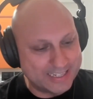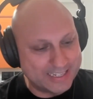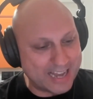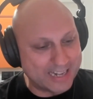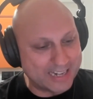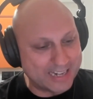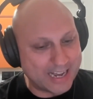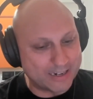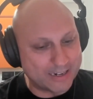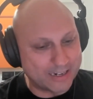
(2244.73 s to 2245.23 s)

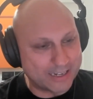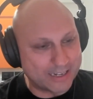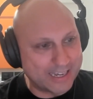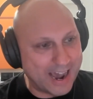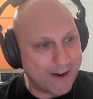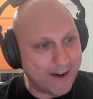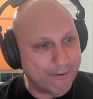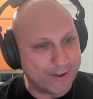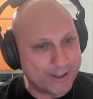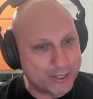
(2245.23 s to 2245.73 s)
dad had a
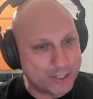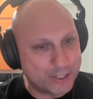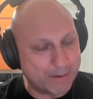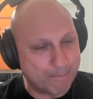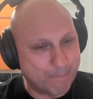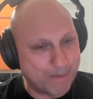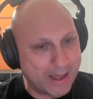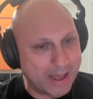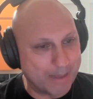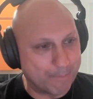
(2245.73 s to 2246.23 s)
garage
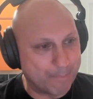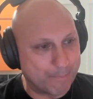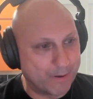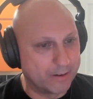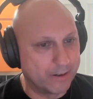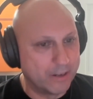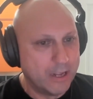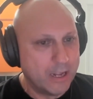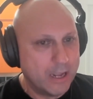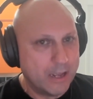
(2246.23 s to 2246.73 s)
in
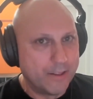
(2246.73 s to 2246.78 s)
Blackburn